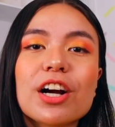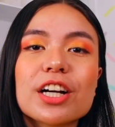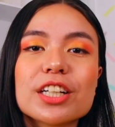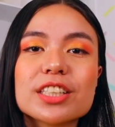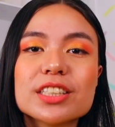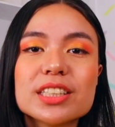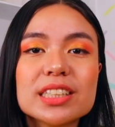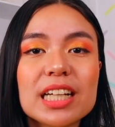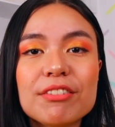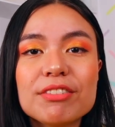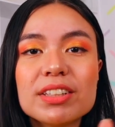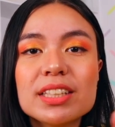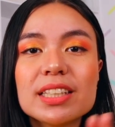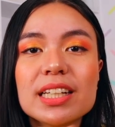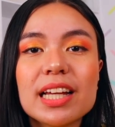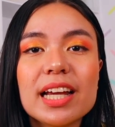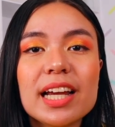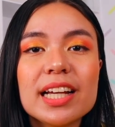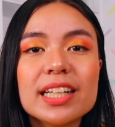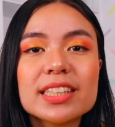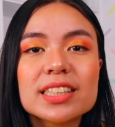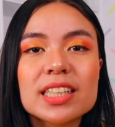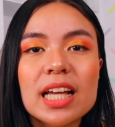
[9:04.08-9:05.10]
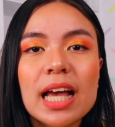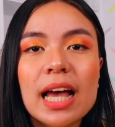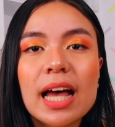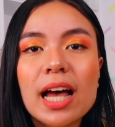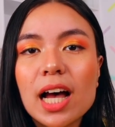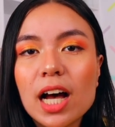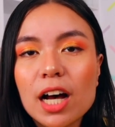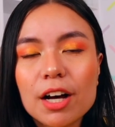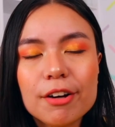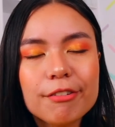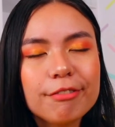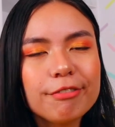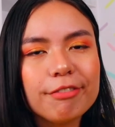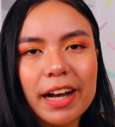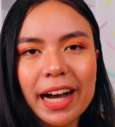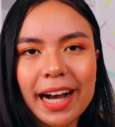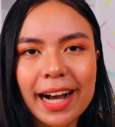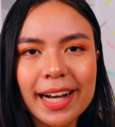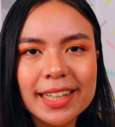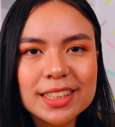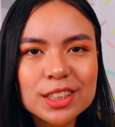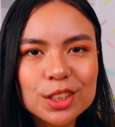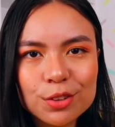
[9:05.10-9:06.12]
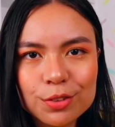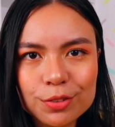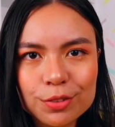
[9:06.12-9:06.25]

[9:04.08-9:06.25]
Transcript: our seven days of fast